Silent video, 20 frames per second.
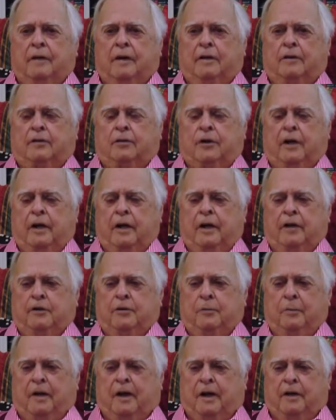
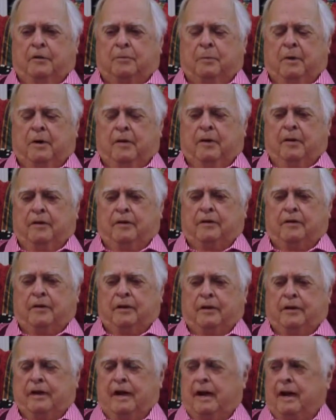exchanged my experience
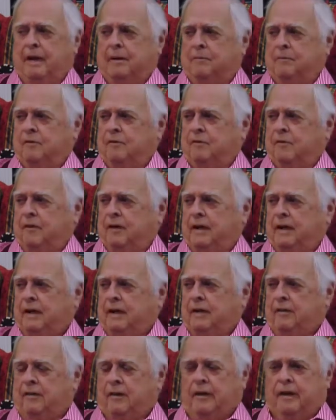in Camden for
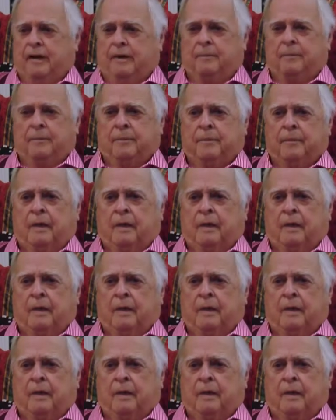anything